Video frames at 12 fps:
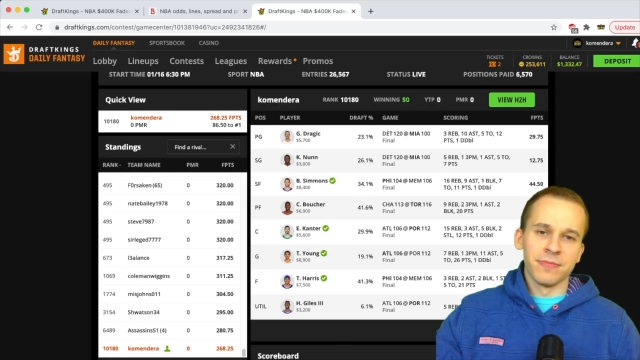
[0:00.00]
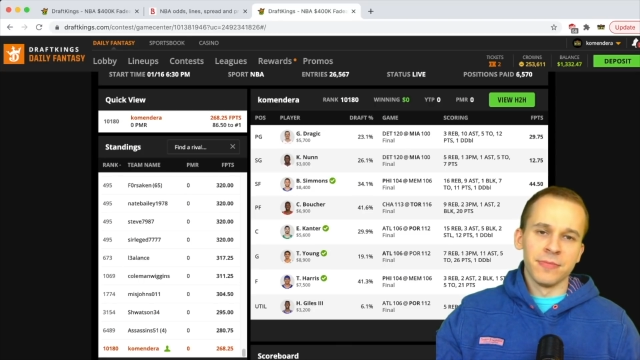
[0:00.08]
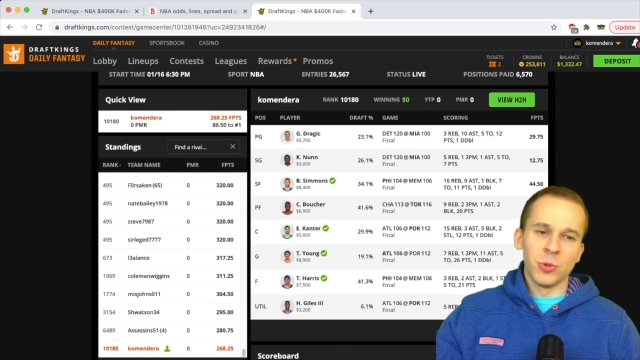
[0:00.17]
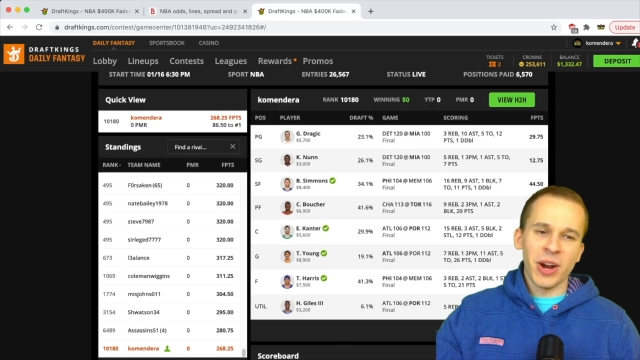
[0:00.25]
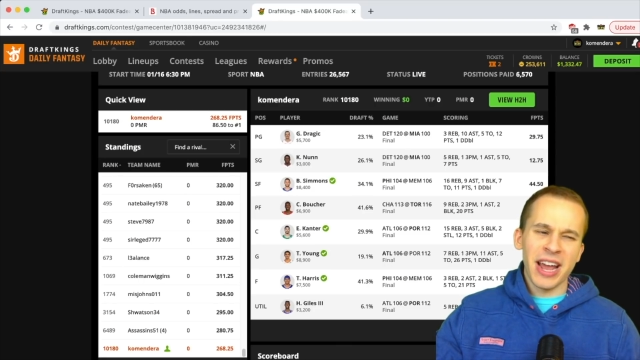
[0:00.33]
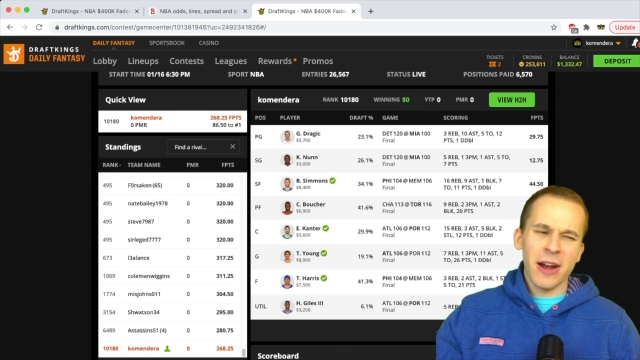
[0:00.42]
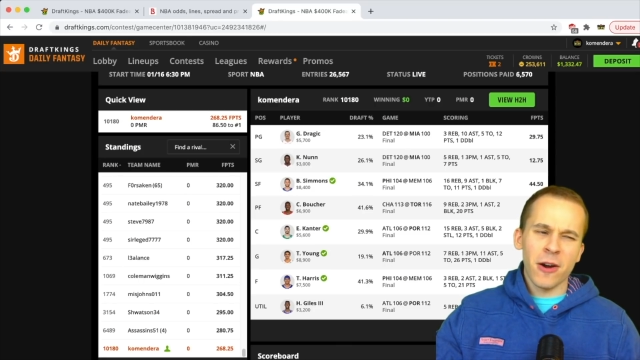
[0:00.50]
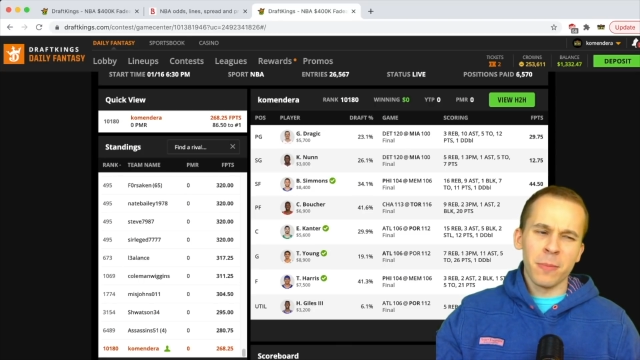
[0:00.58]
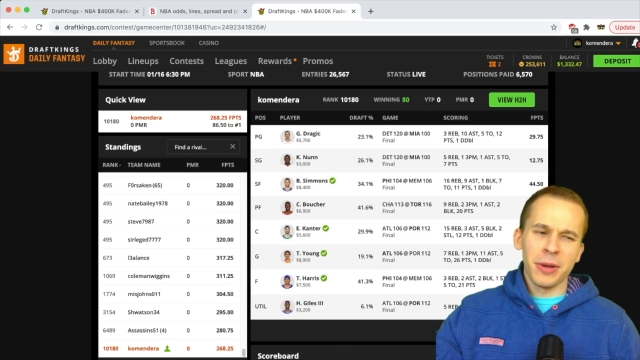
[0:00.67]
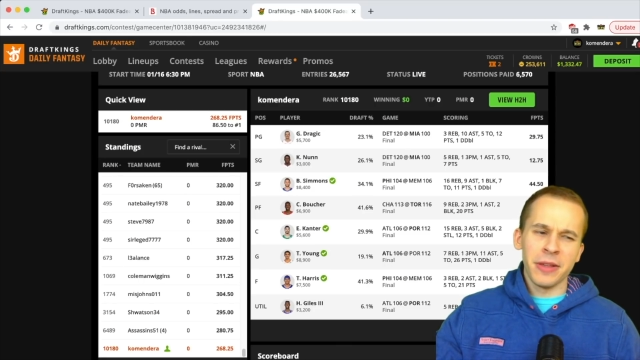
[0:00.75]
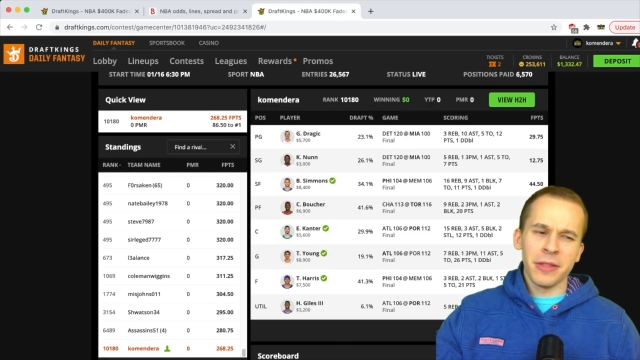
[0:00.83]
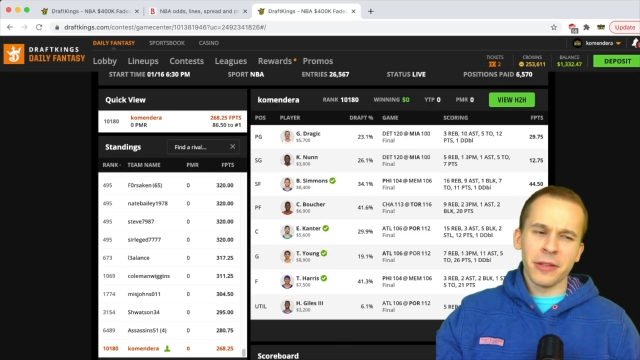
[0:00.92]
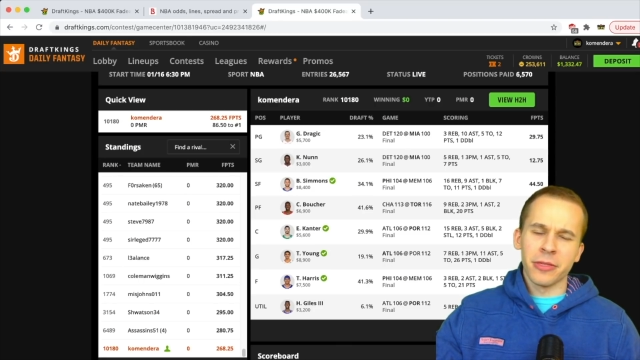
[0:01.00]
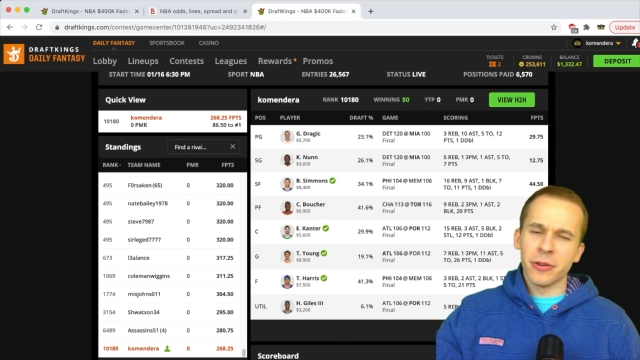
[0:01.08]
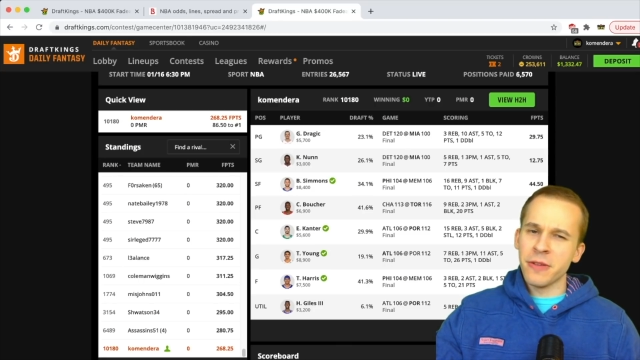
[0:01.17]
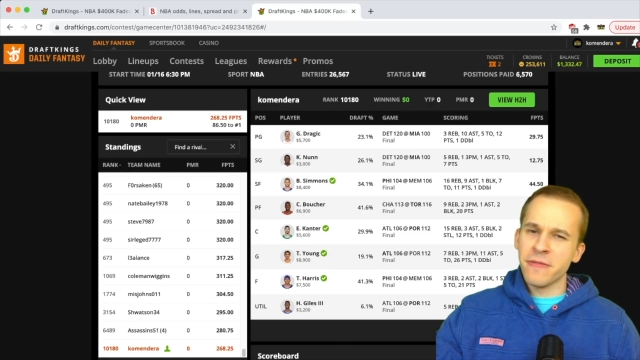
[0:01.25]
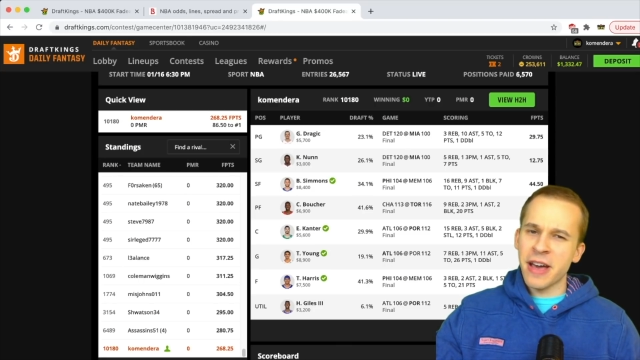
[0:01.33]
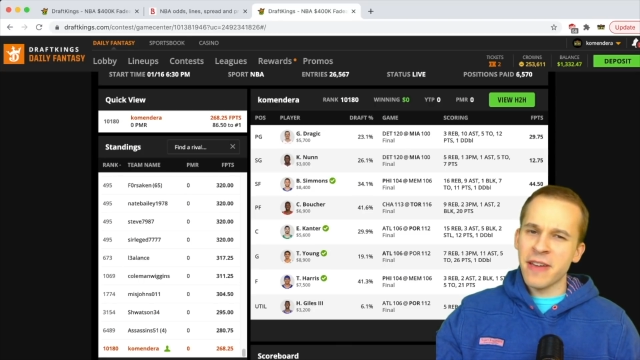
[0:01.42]
Dwight Howard played like
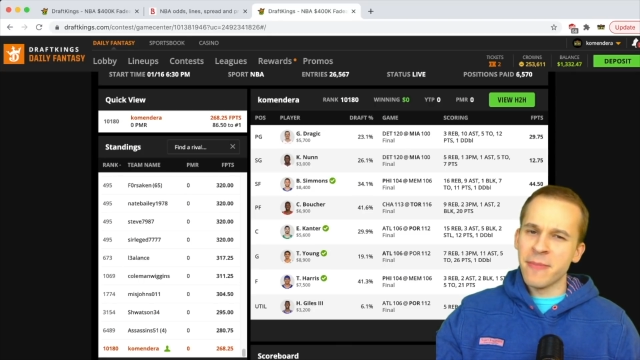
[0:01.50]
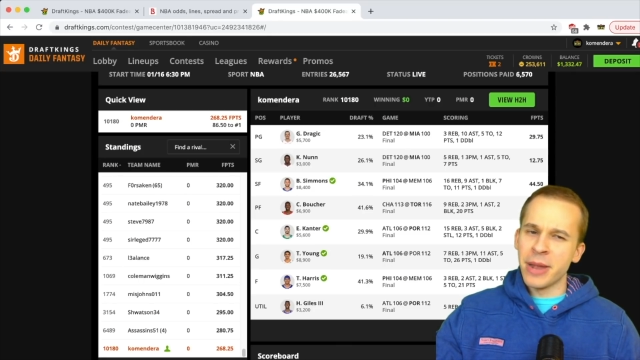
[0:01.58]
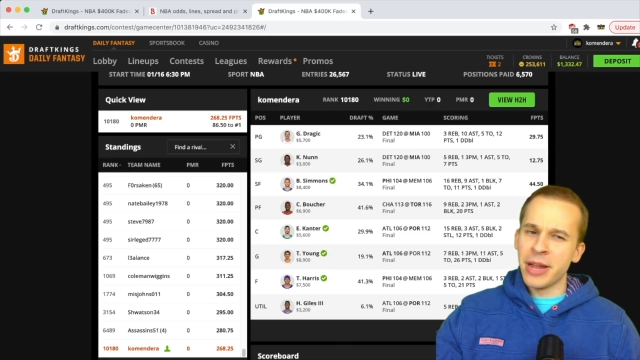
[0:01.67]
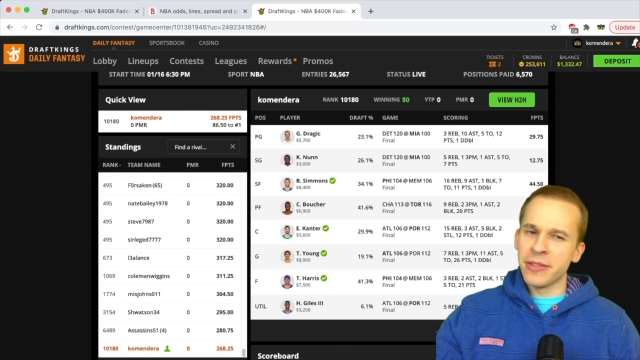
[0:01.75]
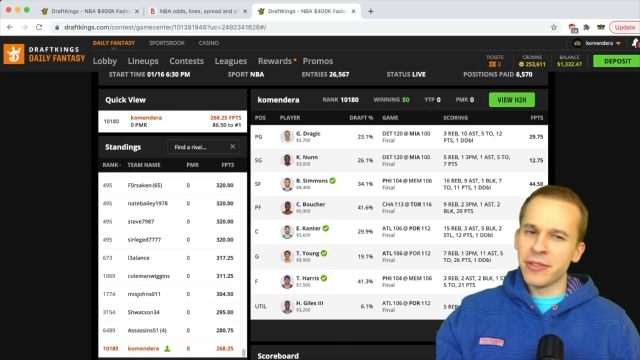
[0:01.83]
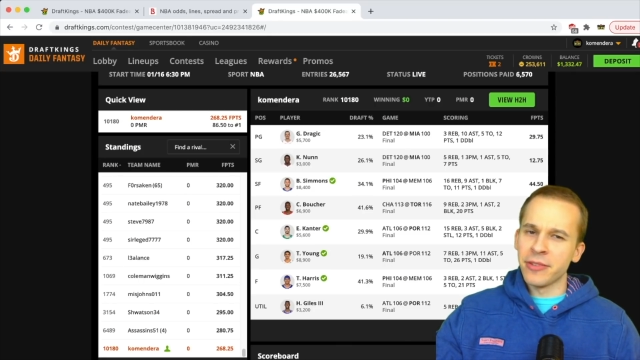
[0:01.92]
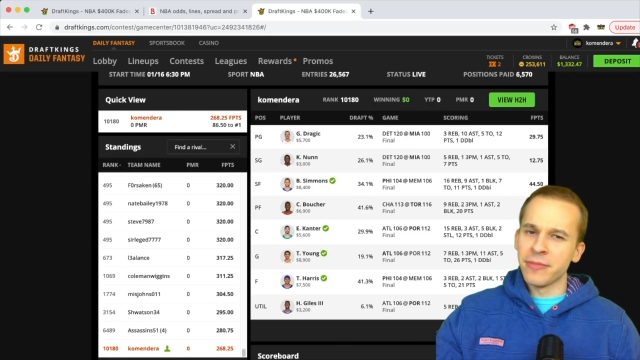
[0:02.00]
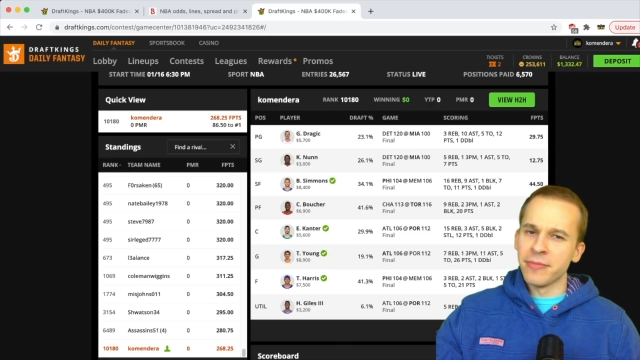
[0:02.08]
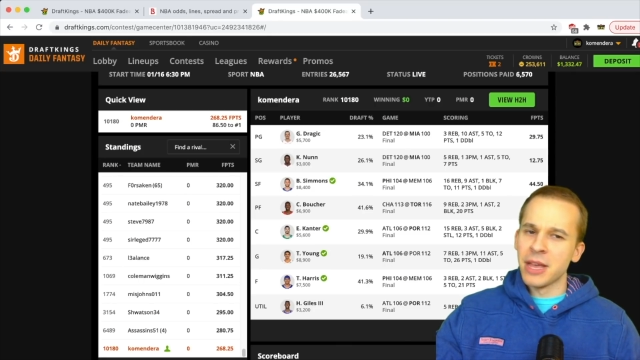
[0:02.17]
35 minutes.